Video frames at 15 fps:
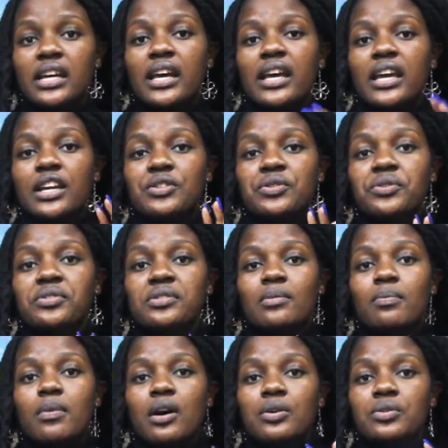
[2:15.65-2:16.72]
It talks
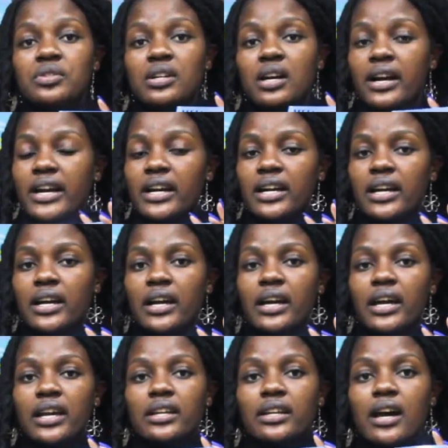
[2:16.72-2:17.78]
about hunger
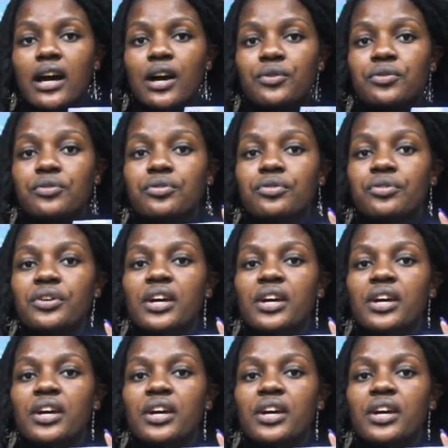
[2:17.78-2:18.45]
and how you know